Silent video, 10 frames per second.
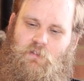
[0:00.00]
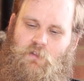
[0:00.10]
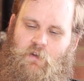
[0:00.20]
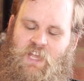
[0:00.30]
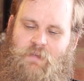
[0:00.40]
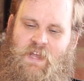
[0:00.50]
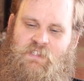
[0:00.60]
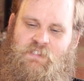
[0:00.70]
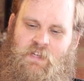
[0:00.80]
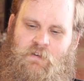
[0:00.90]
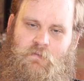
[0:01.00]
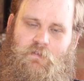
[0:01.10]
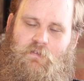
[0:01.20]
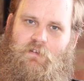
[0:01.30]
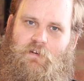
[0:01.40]
Loading your magazine,
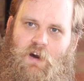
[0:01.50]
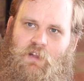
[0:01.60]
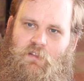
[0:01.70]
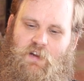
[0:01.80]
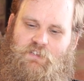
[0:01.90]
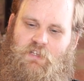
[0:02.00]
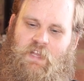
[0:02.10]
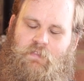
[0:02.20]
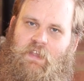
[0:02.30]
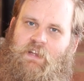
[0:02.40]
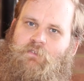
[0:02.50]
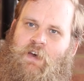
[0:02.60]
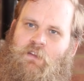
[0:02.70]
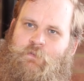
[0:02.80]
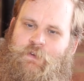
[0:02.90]
I like to hit the
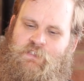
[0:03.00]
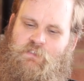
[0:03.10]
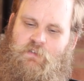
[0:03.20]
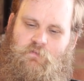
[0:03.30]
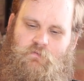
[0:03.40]
elevator first.